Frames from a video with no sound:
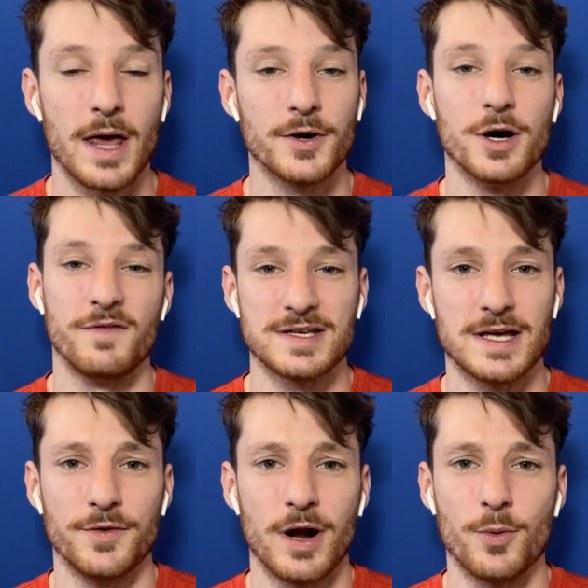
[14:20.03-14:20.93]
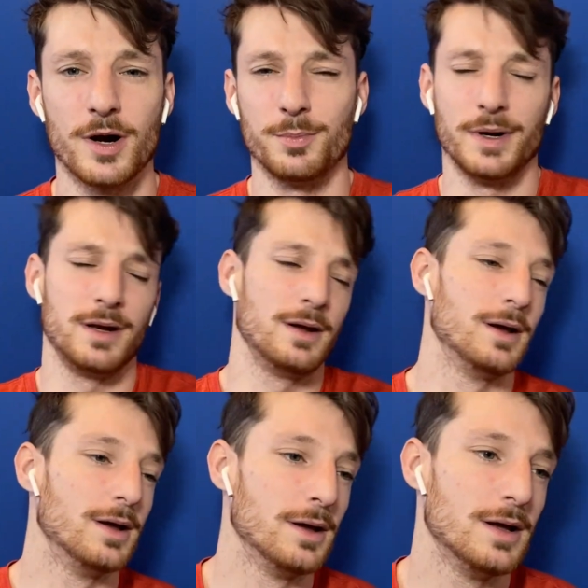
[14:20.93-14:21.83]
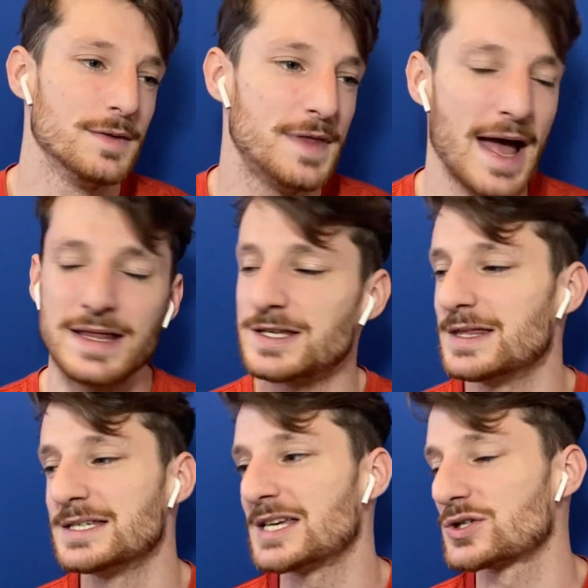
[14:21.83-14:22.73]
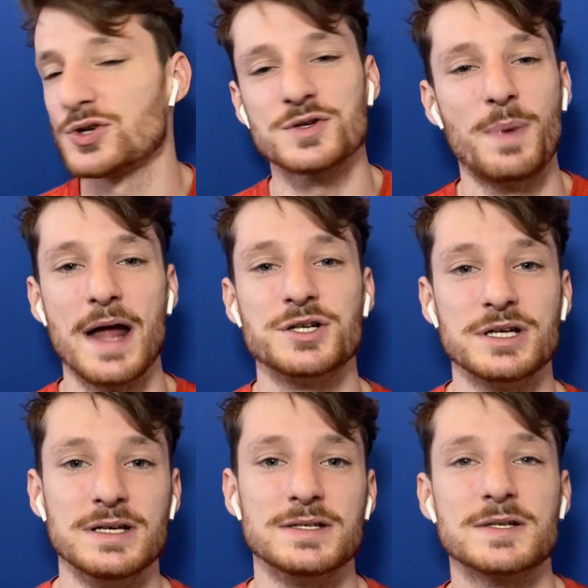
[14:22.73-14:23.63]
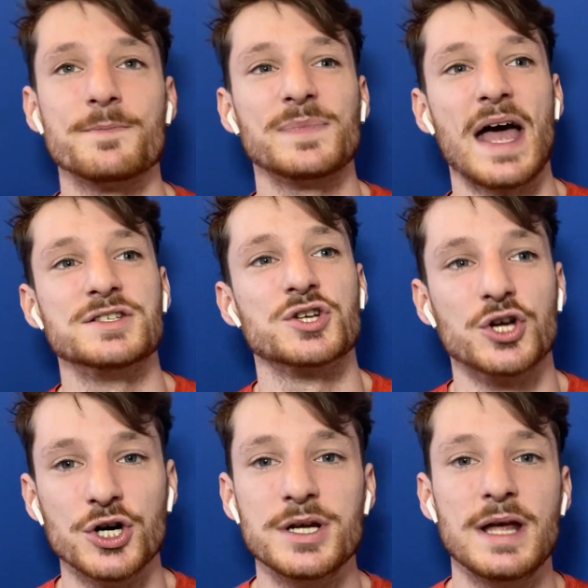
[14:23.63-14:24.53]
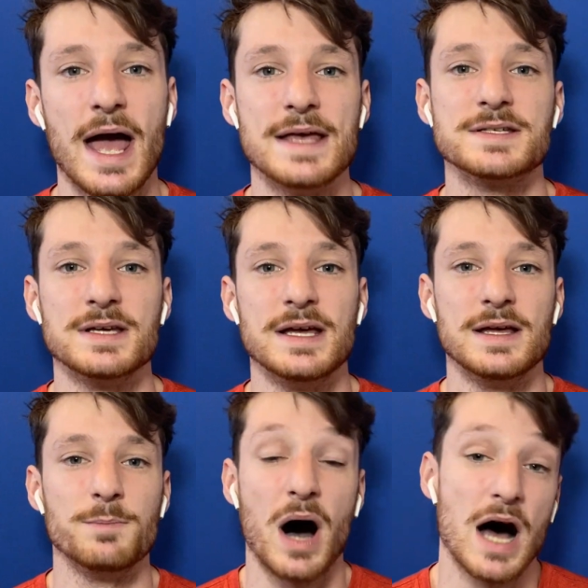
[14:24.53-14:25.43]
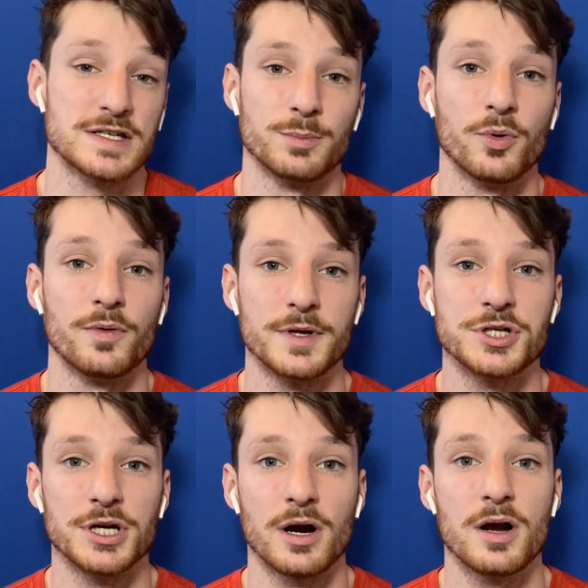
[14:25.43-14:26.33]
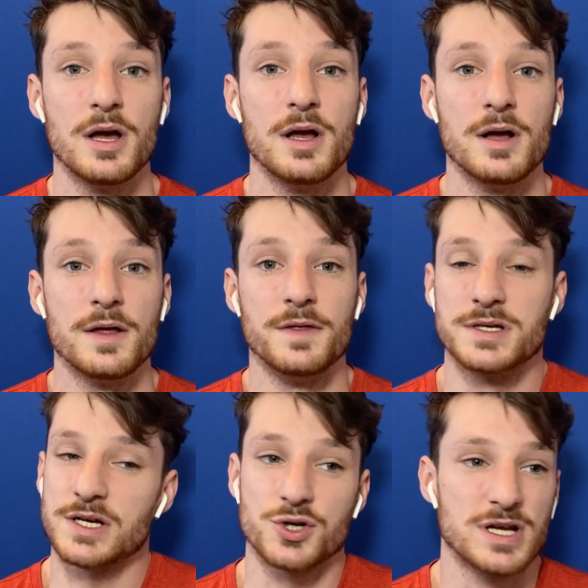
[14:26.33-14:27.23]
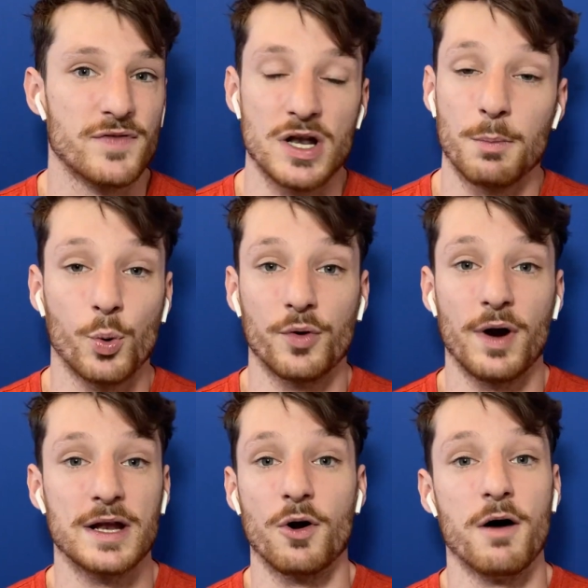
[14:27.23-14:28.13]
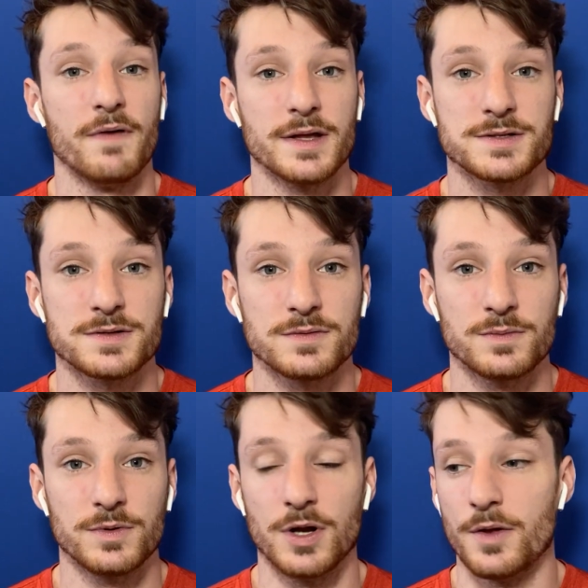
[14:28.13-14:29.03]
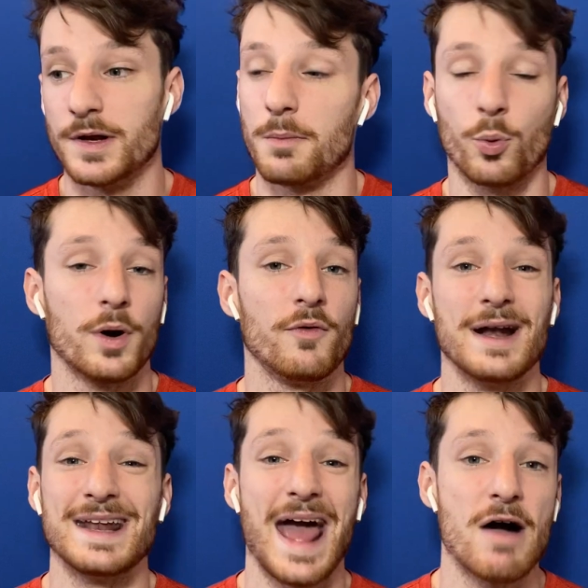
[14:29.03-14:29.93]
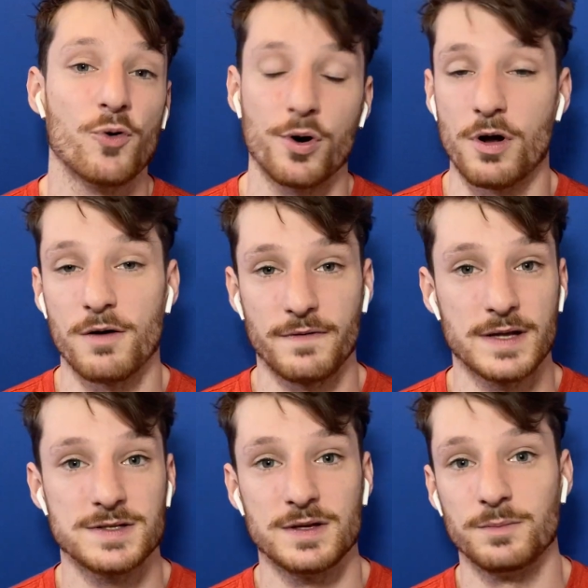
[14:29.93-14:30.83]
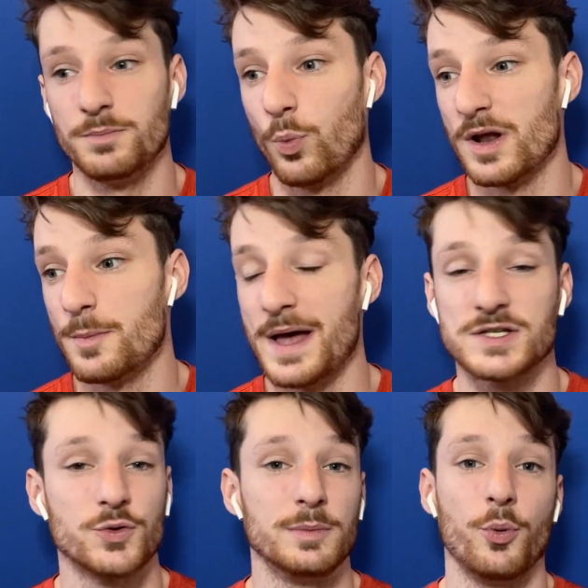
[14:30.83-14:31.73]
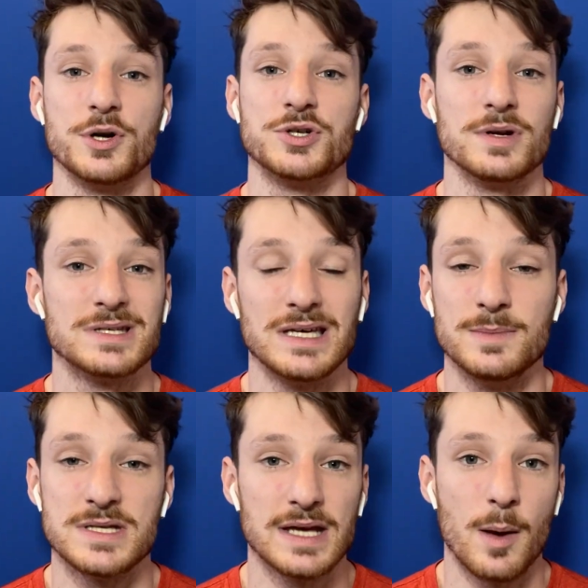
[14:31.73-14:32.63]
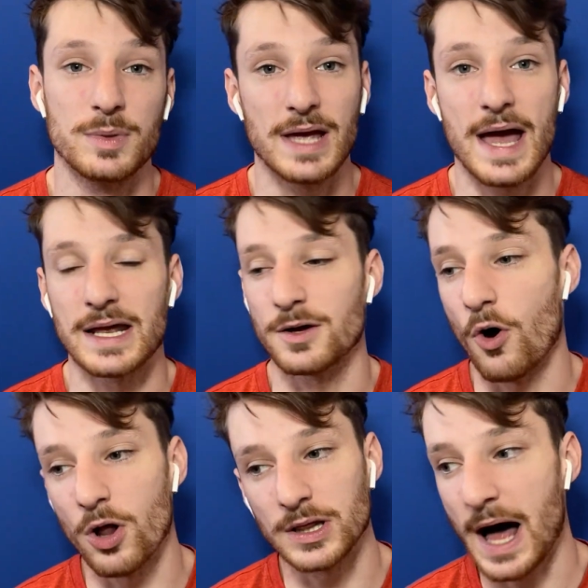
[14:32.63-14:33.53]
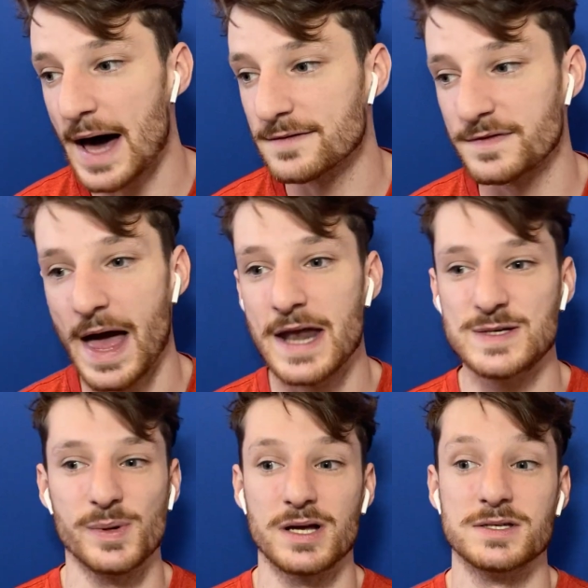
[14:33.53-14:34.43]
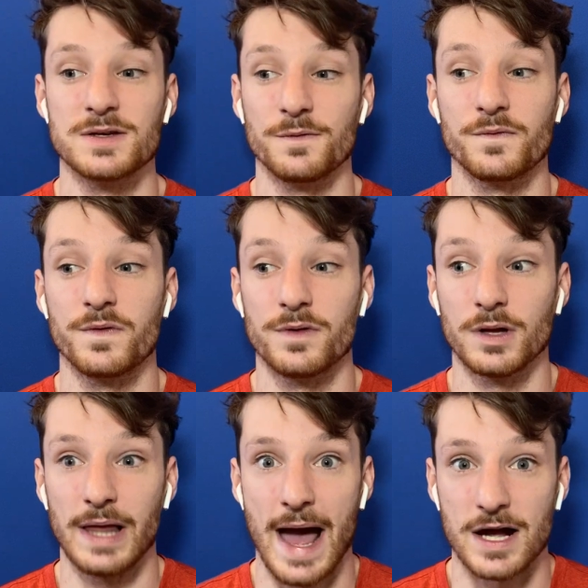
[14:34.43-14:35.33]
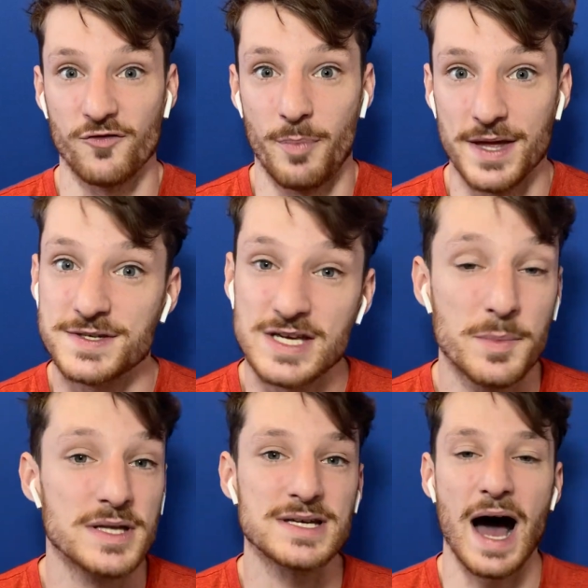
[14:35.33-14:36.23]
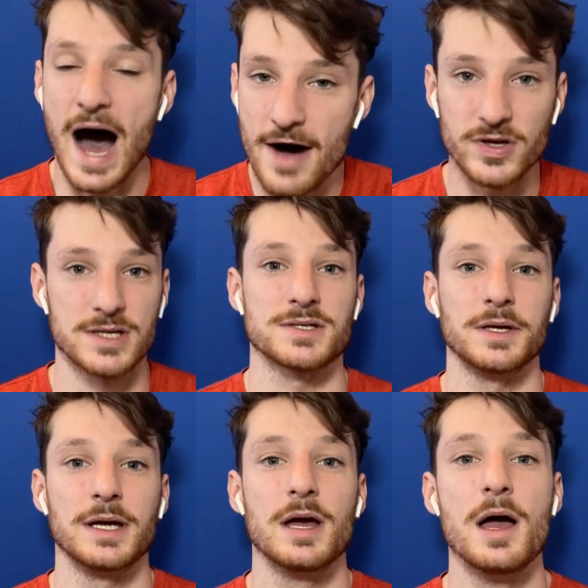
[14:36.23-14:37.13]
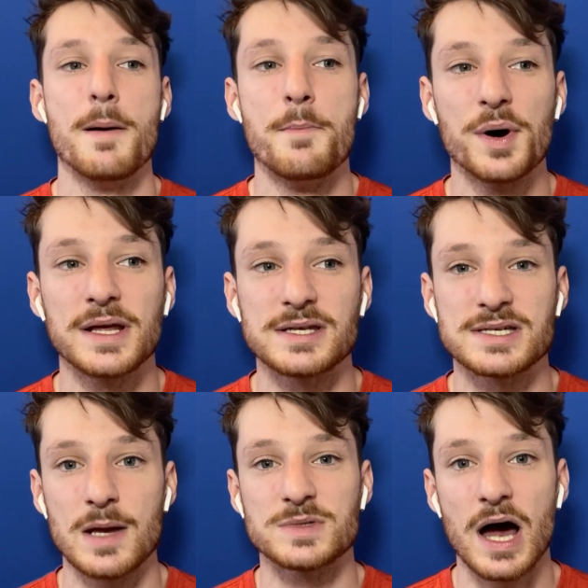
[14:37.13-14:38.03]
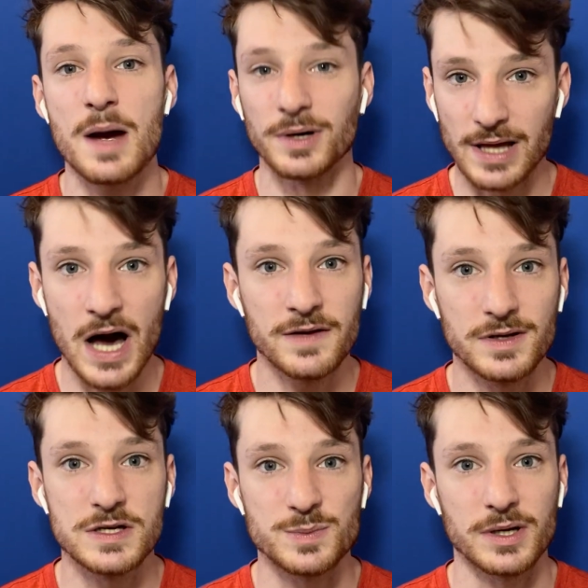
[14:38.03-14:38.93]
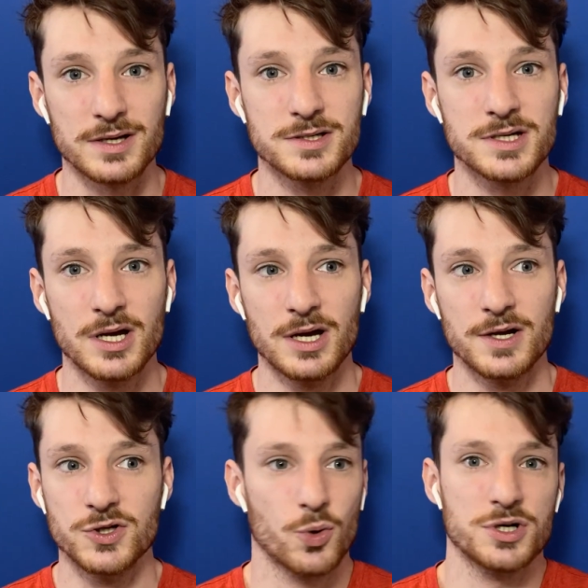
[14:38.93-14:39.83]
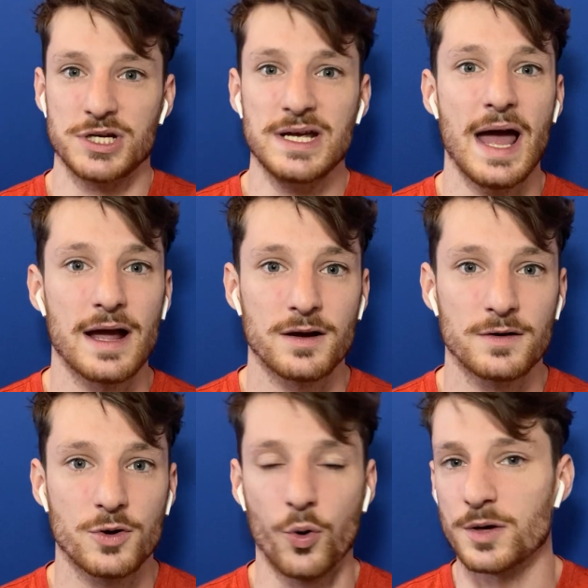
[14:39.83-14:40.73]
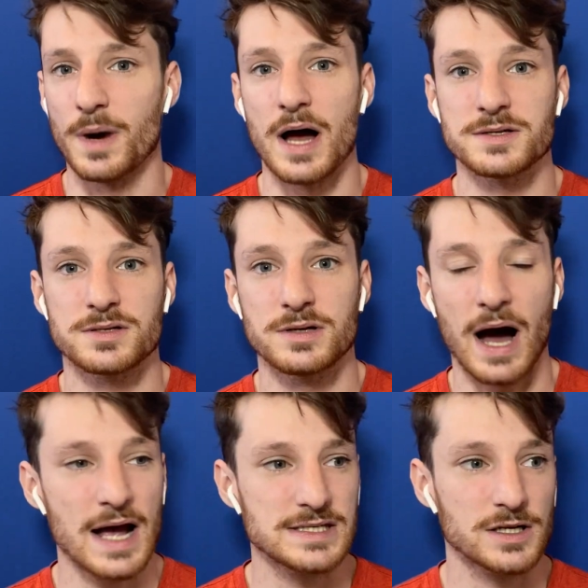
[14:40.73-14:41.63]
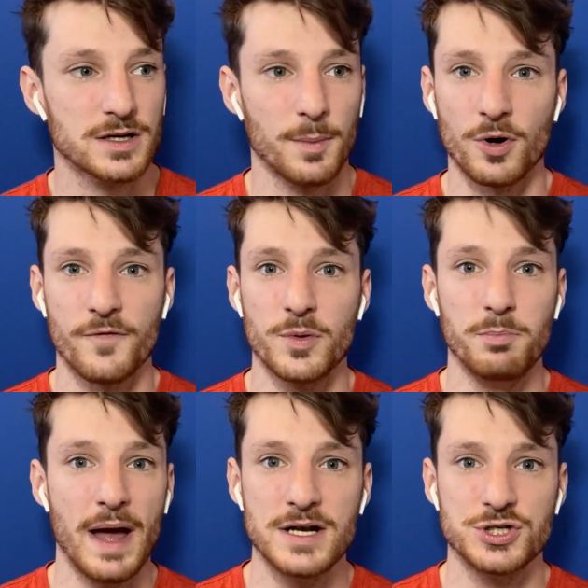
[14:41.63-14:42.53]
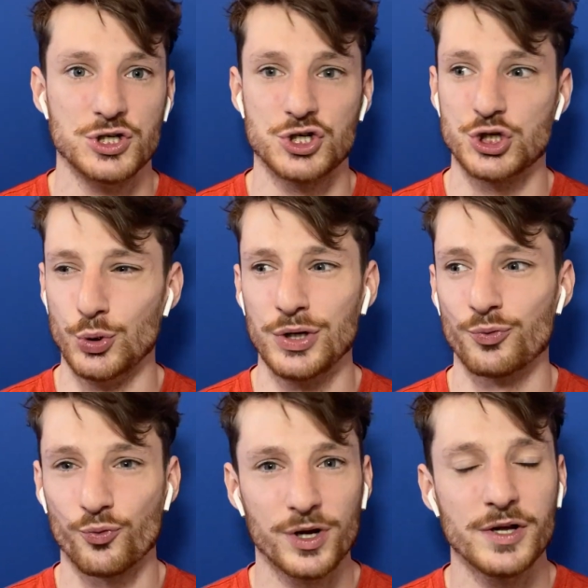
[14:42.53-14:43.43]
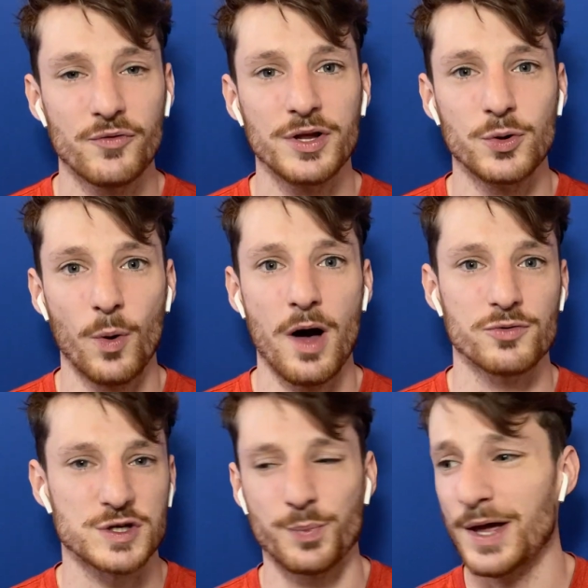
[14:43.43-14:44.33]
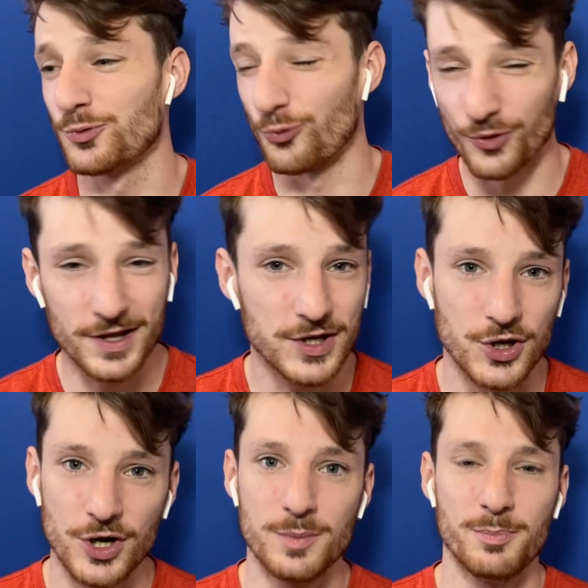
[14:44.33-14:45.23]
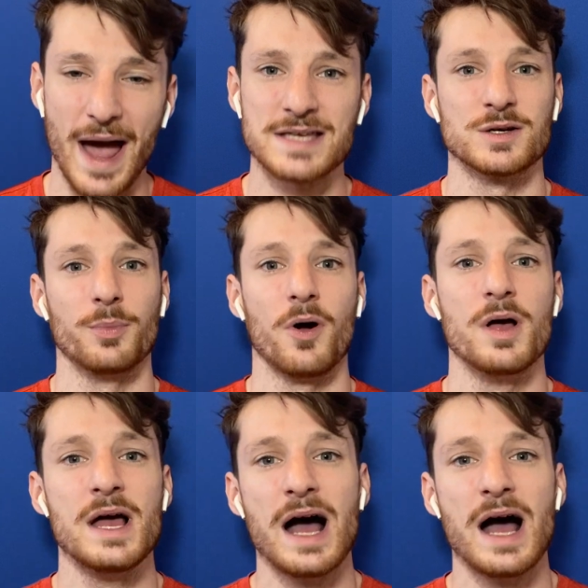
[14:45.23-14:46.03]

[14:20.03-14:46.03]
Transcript: I don't know if I said the right word, but the Sixers bench is as good as possible this year. The Sixers have the number one rated offense, you know, the number one rated half court offense, one of the best 3-point shooting teams in the NBA. And a lot of that is because of the lack of Ben Simmons, obviously. But at the same time, a lot of it is because George Niang, Korkmaz, guys like coming off the bench, just shooting really, really well, just playing really good basketball.